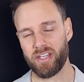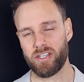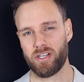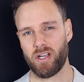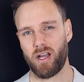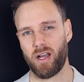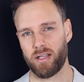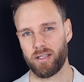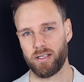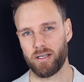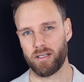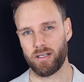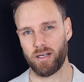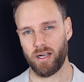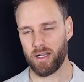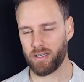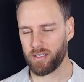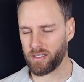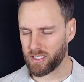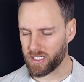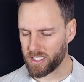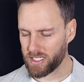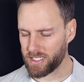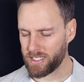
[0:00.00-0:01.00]
each other,
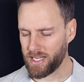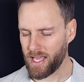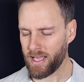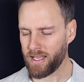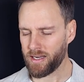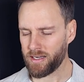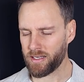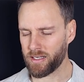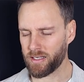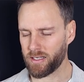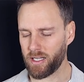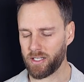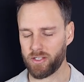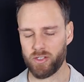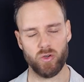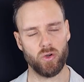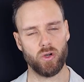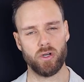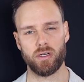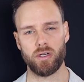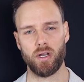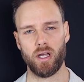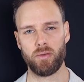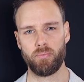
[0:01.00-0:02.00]
understanding that you
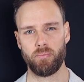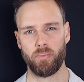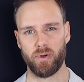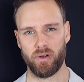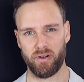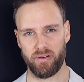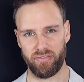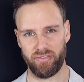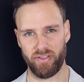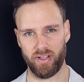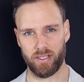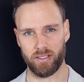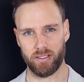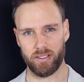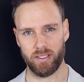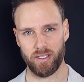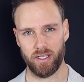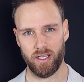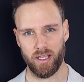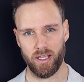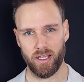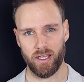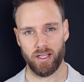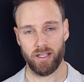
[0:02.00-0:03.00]
are not perfect.
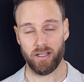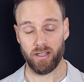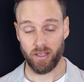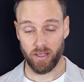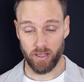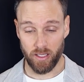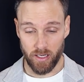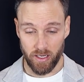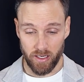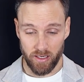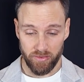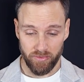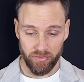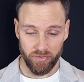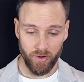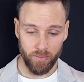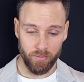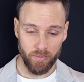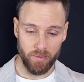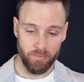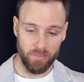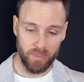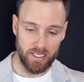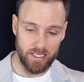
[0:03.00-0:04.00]
Learn
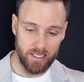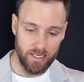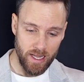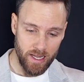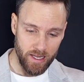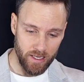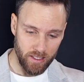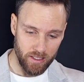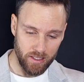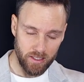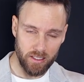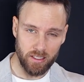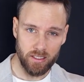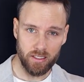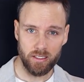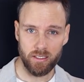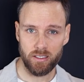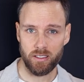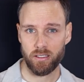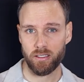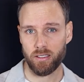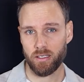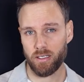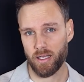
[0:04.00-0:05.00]
from the mistakes
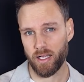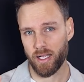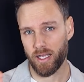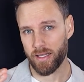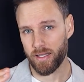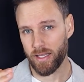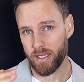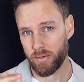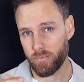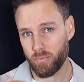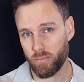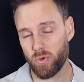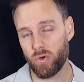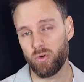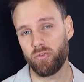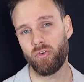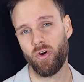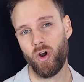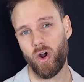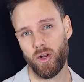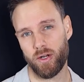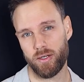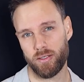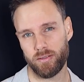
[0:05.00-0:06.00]
and then move
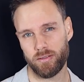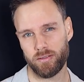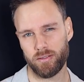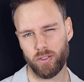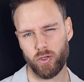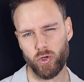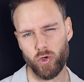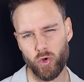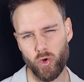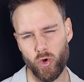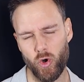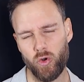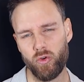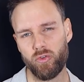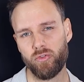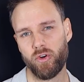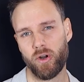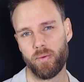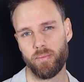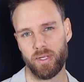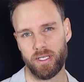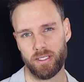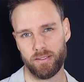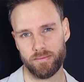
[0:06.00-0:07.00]
on. Grow
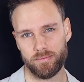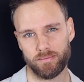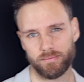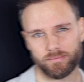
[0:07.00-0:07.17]
from it.